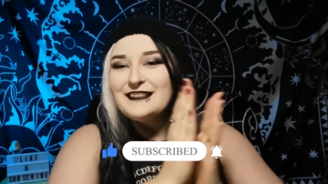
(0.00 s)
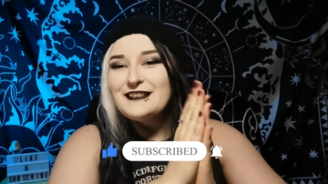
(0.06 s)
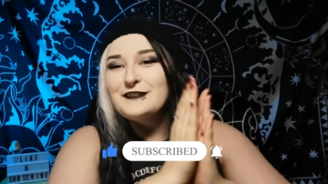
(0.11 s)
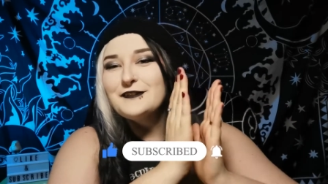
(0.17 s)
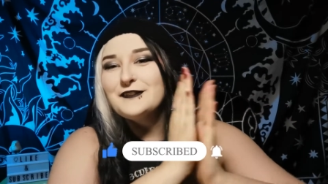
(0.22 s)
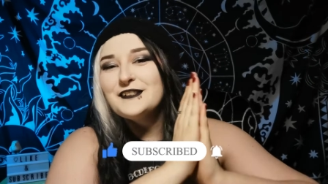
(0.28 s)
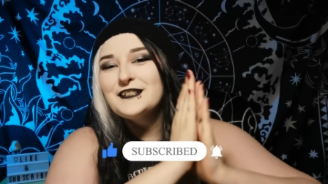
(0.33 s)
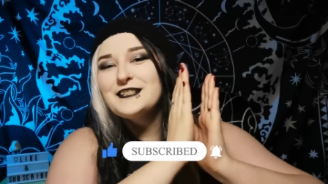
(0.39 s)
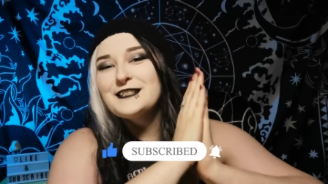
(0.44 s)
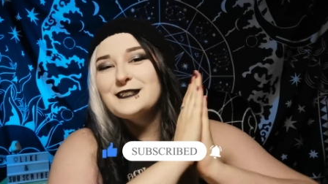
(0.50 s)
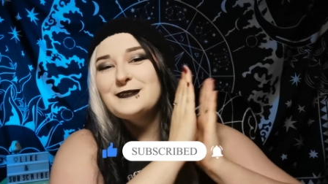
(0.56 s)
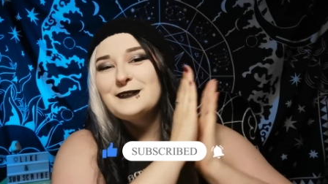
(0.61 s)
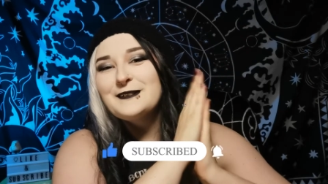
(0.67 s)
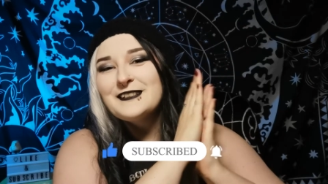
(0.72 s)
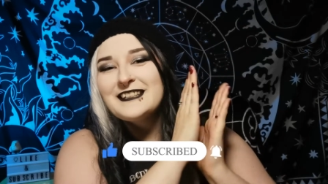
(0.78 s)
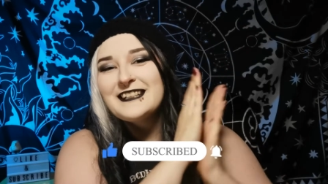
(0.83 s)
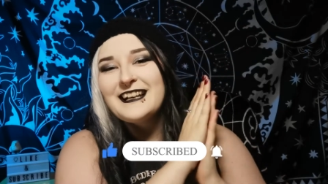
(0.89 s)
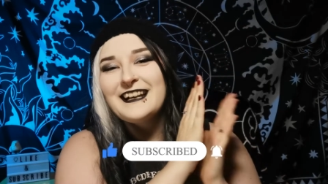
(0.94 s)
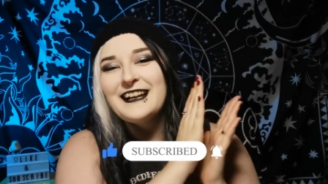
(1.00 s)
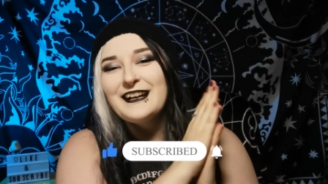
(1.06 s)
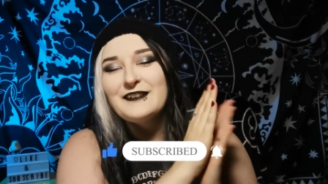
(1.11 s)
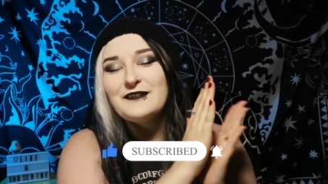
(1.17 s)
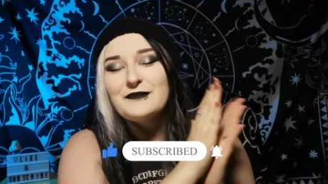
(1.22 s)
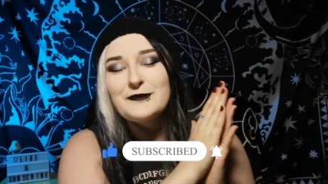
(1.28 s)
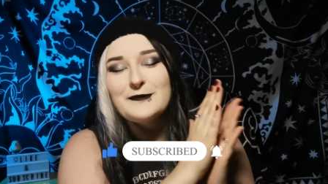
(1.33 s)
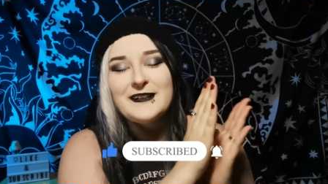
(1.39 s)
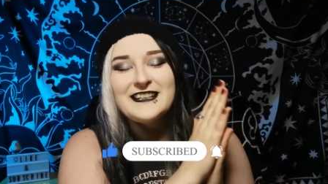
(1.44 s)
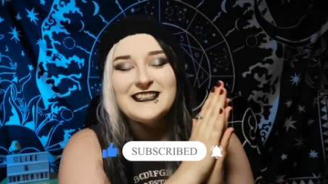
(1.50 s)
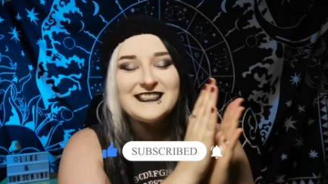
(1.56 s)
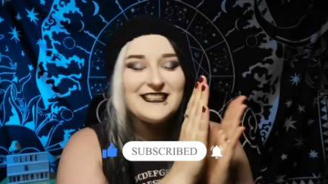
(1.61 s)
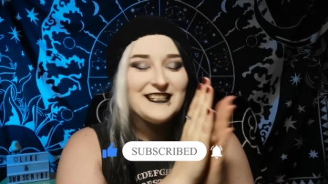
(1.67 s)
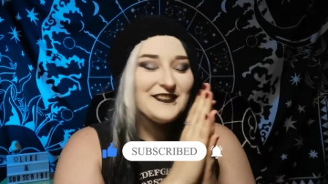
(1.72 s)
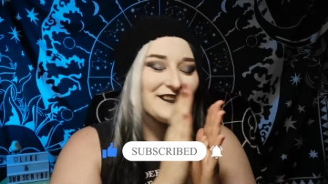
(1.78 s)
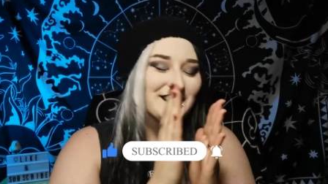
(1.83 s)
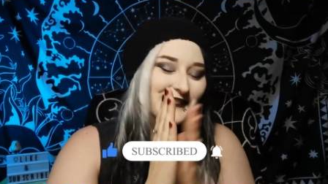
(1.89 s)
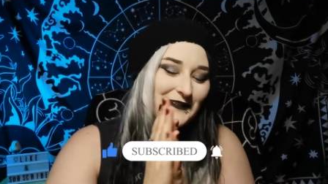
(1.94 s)
the first goal that I had for
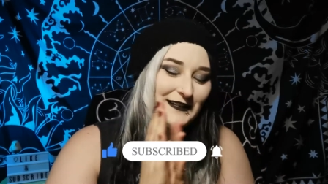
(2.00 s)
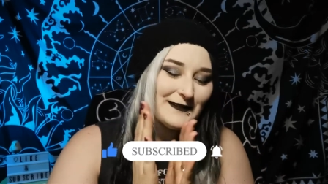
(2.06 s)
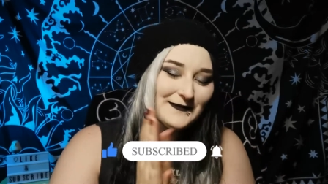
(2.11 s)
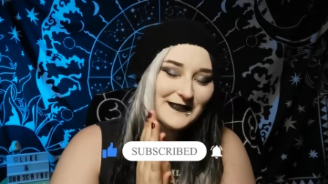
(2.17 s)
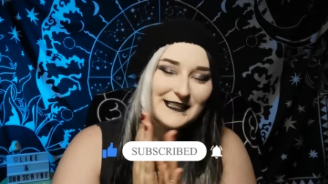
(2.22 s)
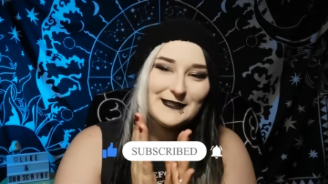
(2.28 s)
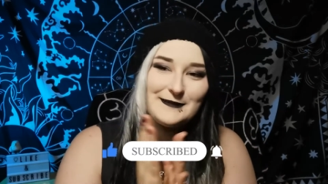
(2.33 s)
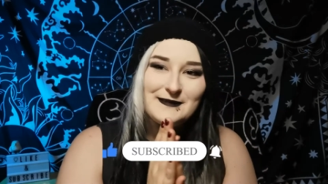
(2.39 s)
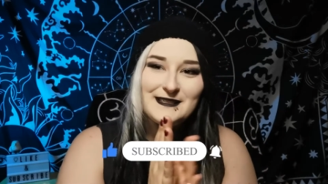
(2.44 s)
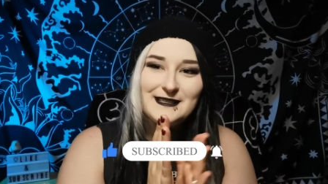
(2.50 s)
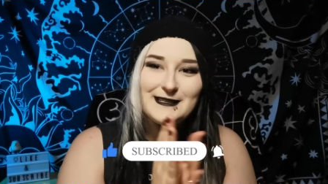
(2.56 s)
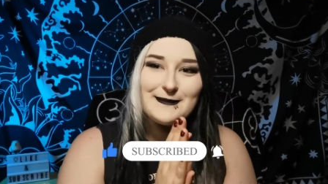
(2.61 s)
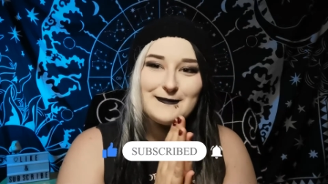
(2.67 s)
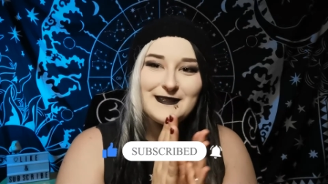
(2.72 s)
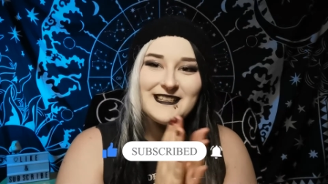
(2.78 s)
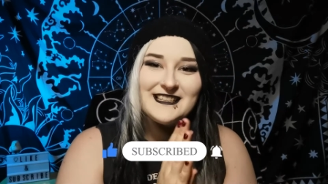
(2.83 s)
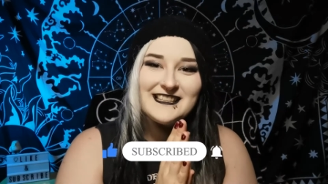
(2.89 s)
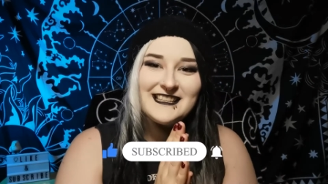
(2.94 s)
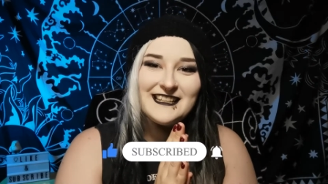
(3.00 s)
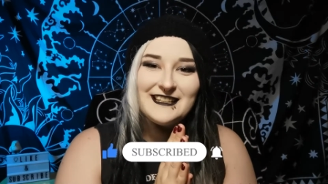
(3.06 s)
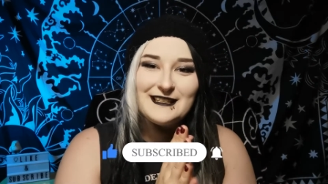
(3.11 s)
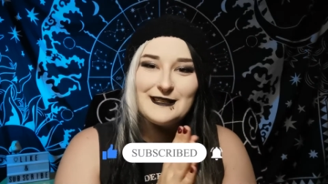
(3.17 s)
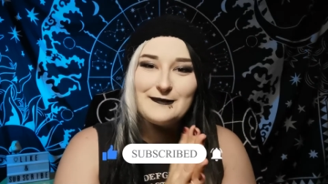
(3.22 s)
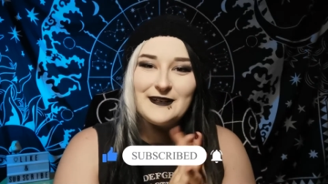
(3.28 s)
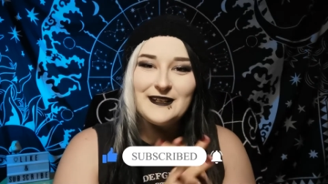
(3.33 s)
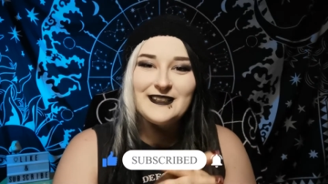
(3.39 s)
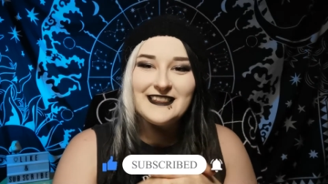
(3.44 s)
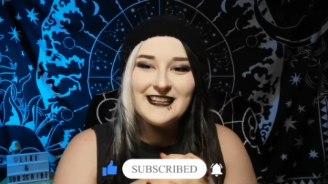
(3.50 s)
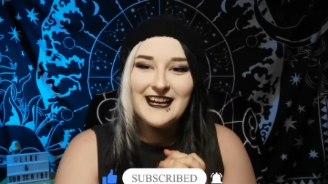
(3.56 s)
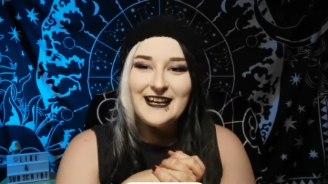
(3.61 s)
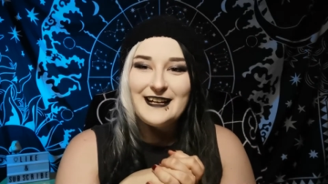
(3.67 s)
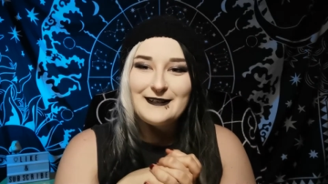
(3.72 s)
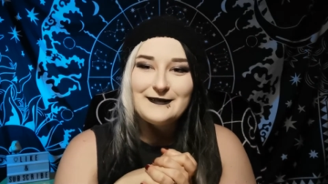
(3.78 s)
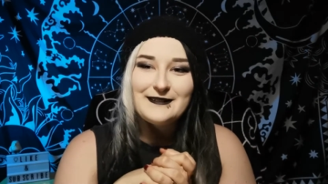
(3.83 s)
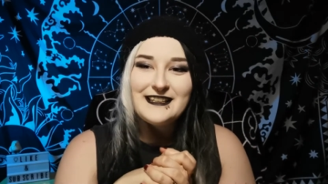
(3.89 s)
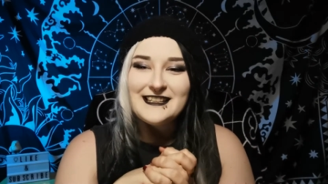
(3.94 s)
myself. So I'm super, super excited about
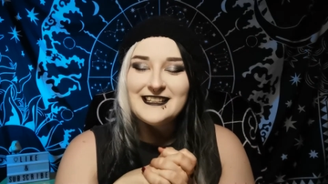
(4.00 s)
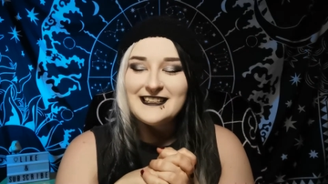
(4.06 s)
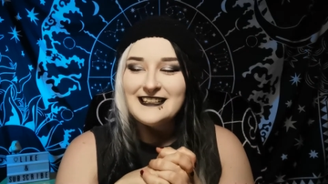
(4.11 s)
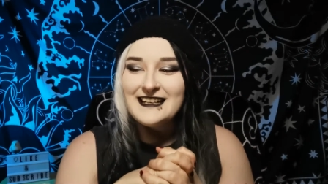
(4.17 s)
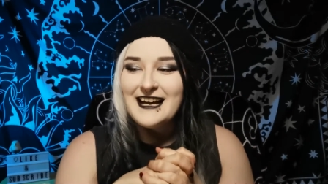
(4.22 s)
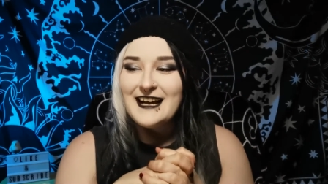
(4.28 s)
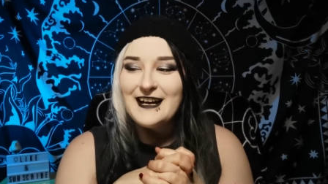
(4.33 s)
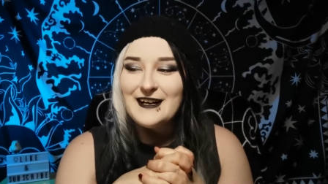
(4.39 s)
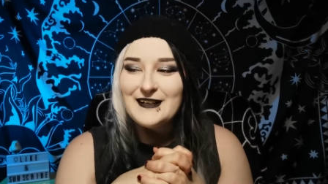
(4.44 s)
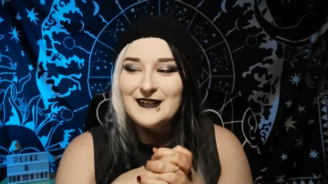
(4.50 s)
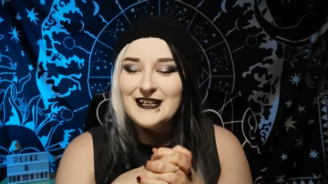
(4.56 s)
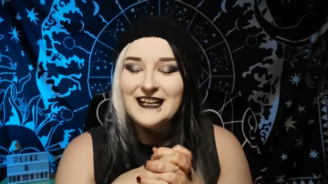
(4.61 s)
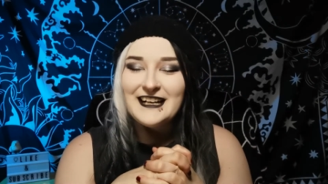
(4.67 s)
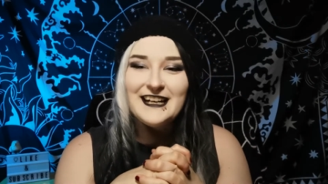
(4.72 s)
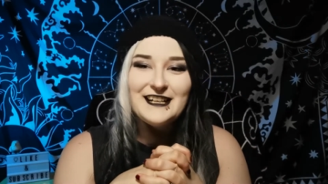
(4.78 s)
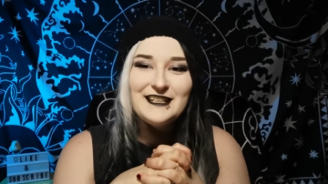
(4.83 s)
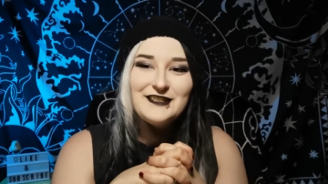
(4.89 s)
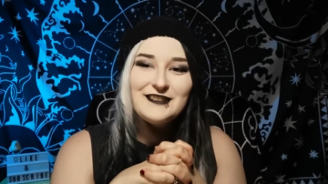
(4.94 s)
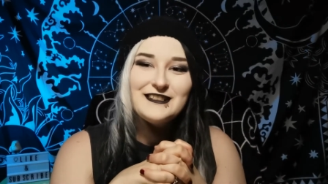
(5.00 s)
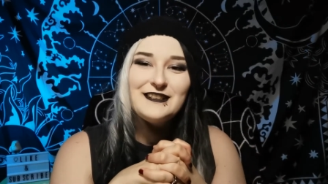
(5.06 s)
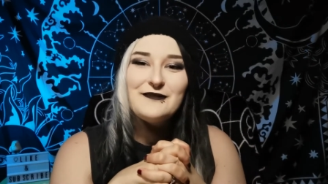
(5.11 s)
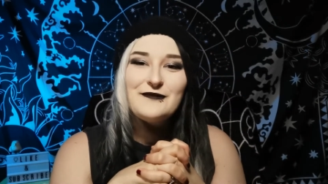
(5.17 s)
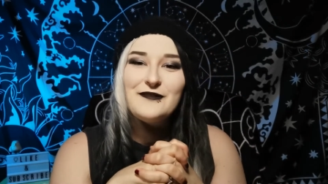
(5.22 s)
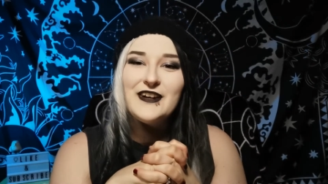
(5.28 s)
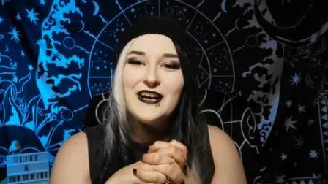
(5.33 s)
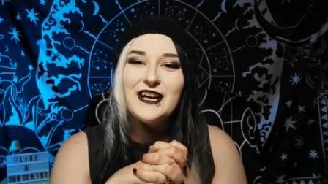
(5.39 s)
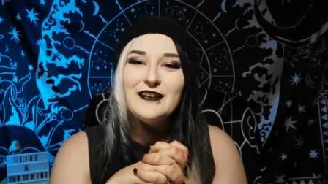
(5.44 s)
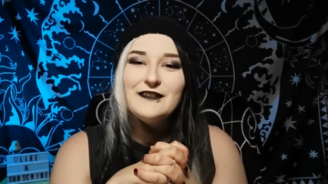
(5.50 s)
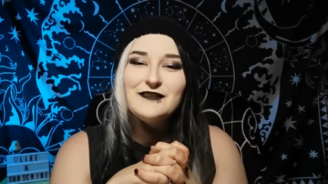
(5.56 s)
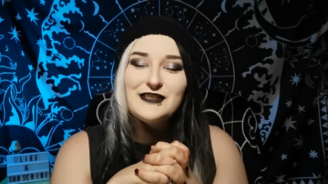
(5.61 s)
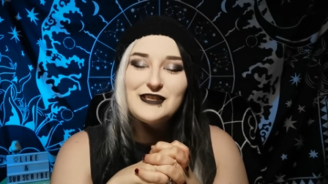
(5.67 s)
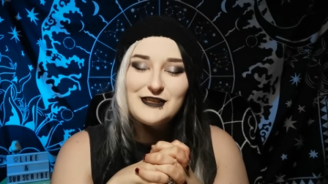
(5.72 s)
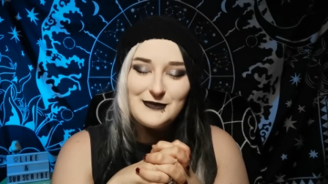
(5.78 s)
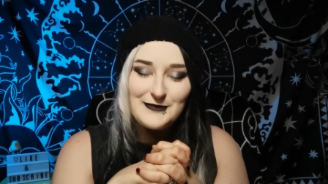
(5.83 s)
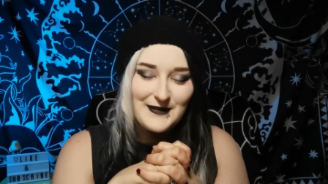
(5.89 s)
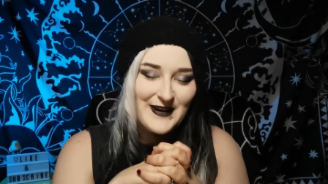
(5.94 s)
that. We are now 105
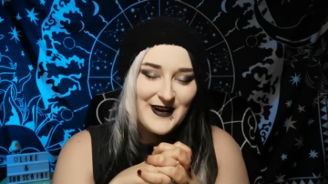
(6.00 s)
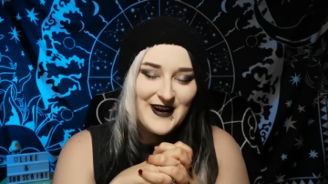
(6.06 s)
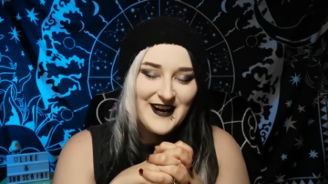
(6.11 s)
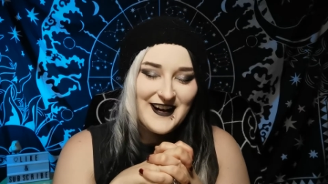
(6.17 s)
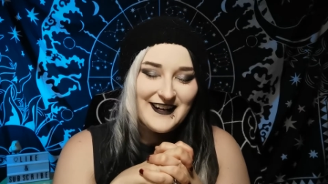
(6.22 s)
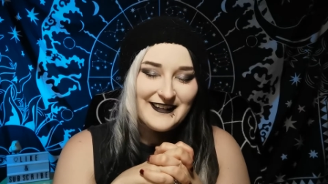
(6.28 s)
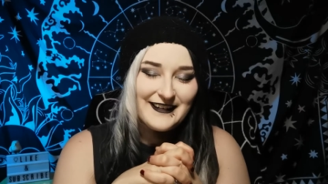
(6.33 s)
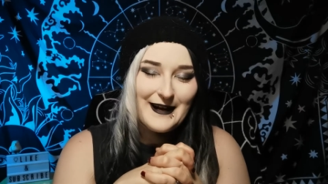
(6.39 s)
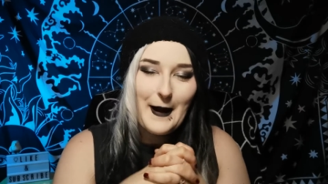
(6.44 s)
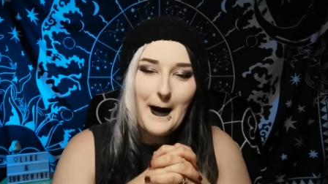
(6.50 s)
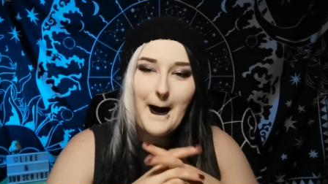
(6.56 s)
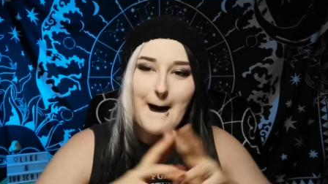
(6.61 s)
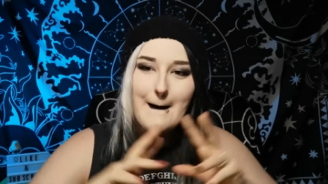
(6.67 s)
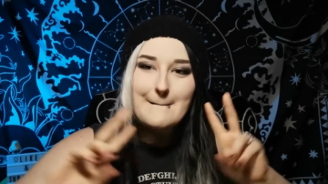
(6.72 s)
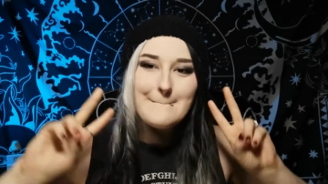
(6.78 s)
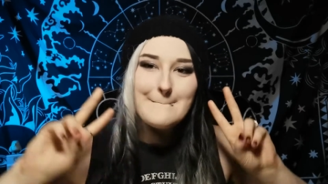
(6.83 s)
strong.